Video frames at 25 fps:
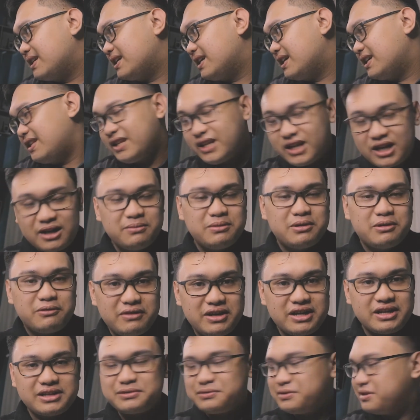in the coming
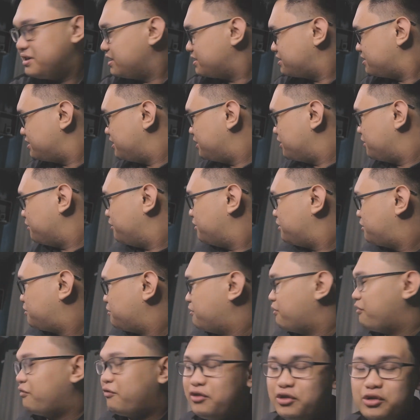weeks we're actually going to
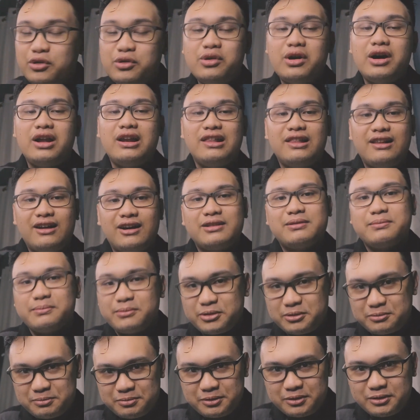review a lot
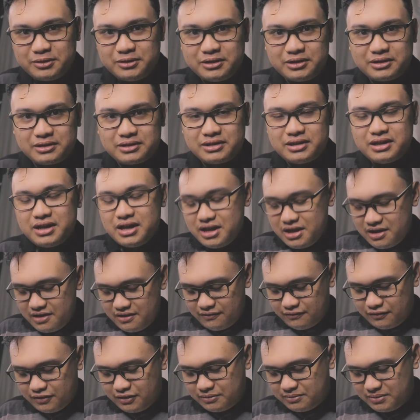more product
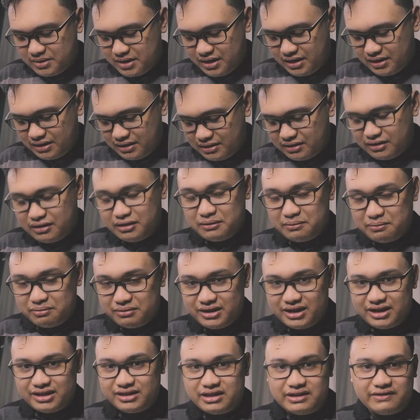from another
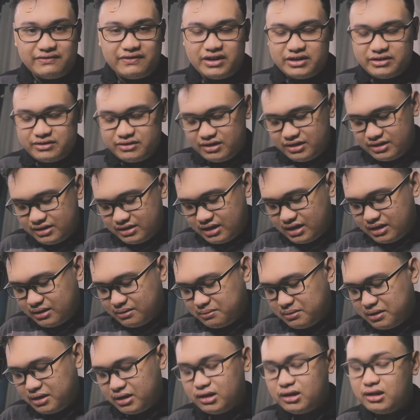brand that actually
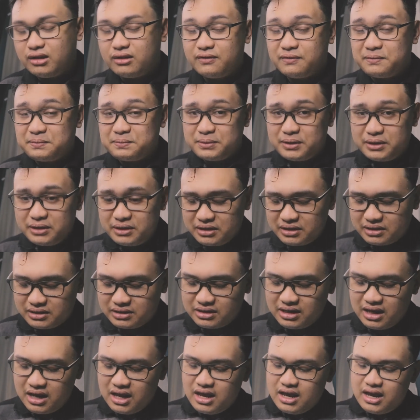sent me a lot of
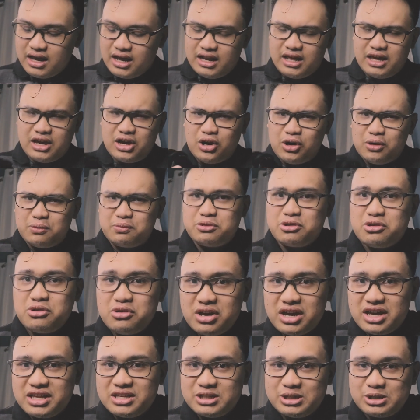products, and I hope
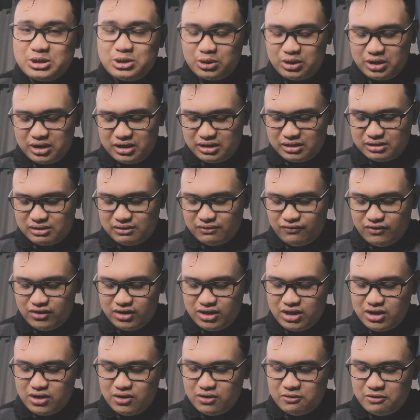you enjoy this
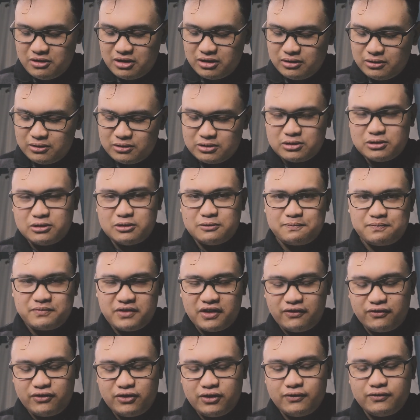video. And also,
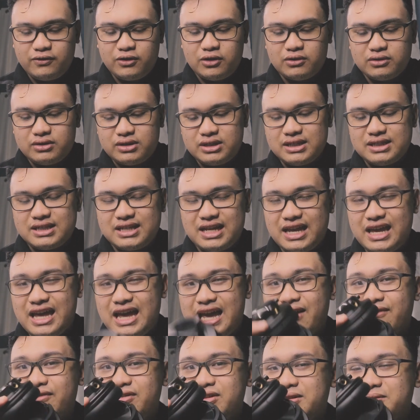if you've noticed, I
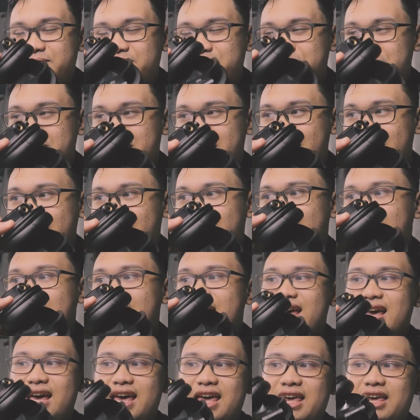haven't made
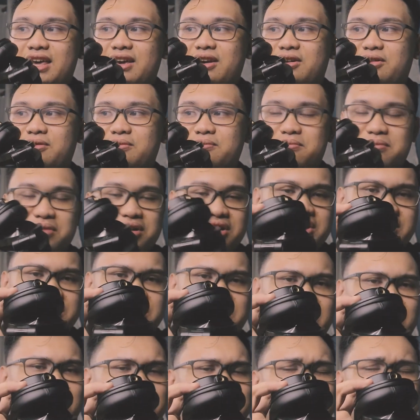a
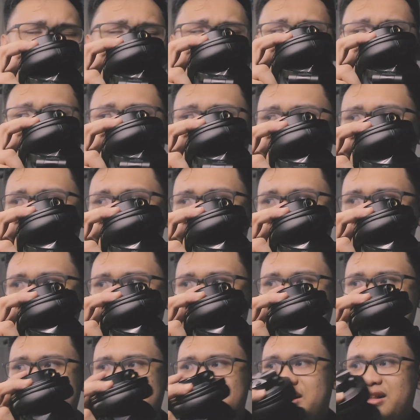commercial or a mini
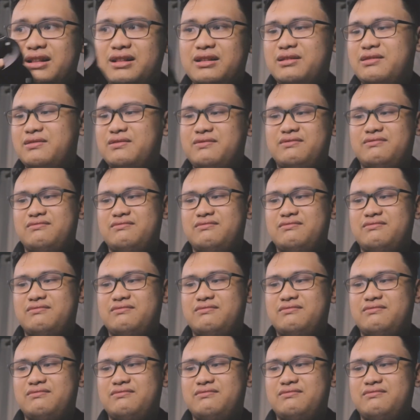commercial